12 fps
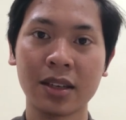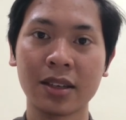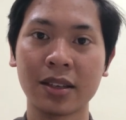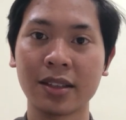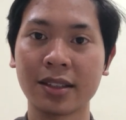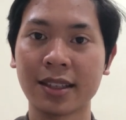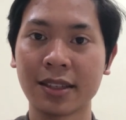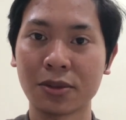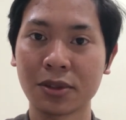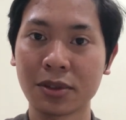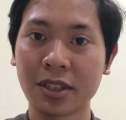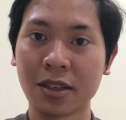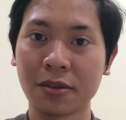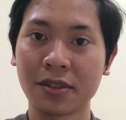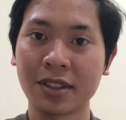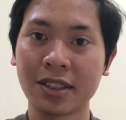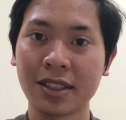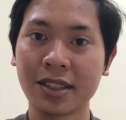This can also help
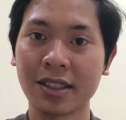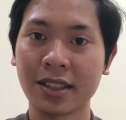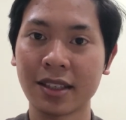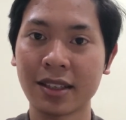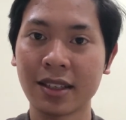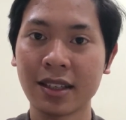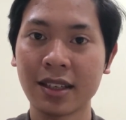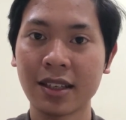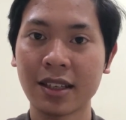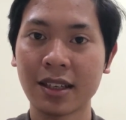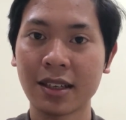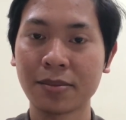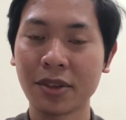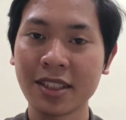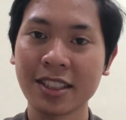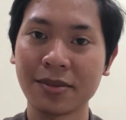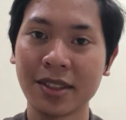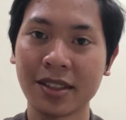facilitate
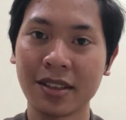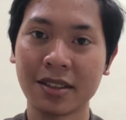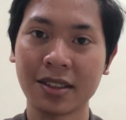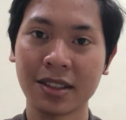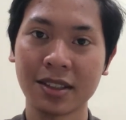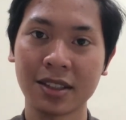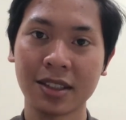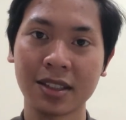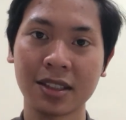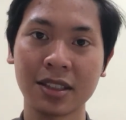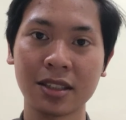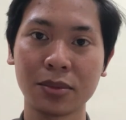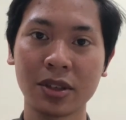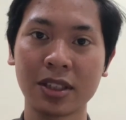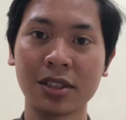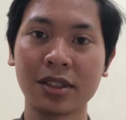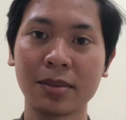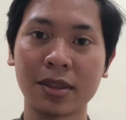policy making, such as the
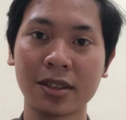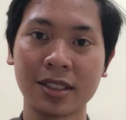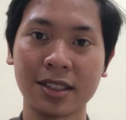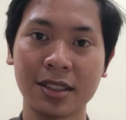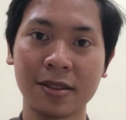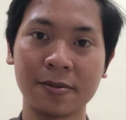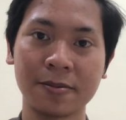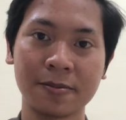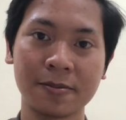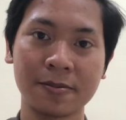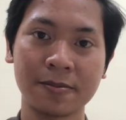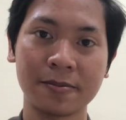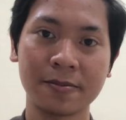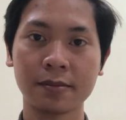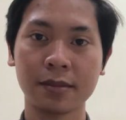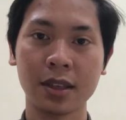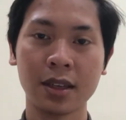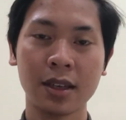monetary policy.
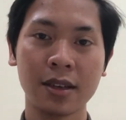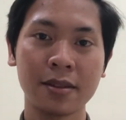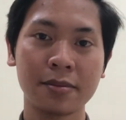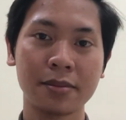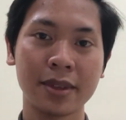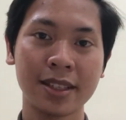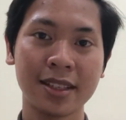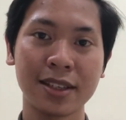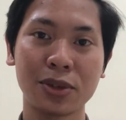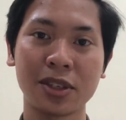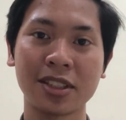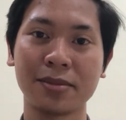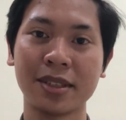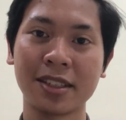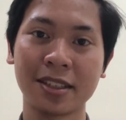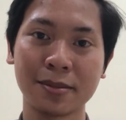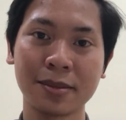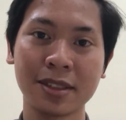But then the question
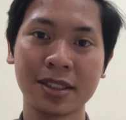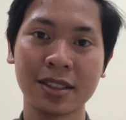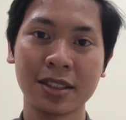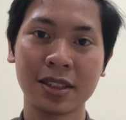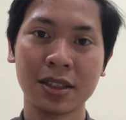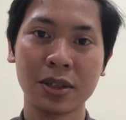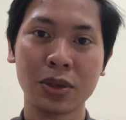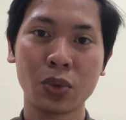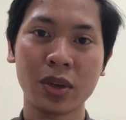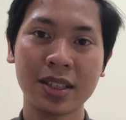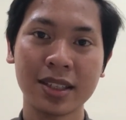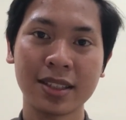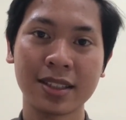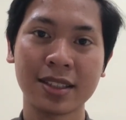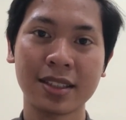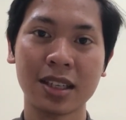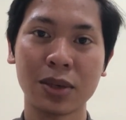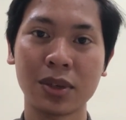becomes, what is
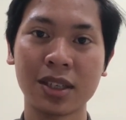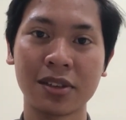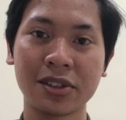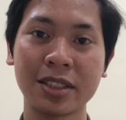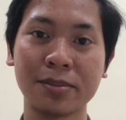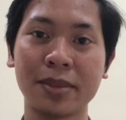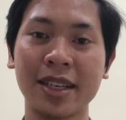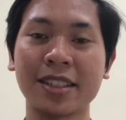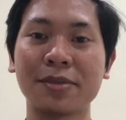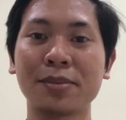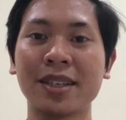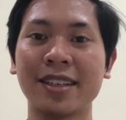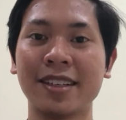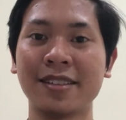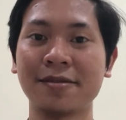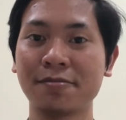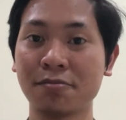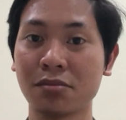our currency backed by
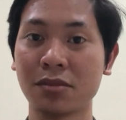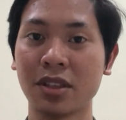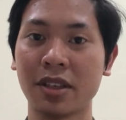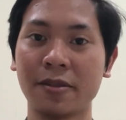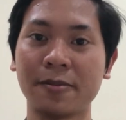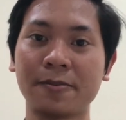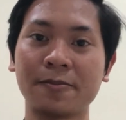then?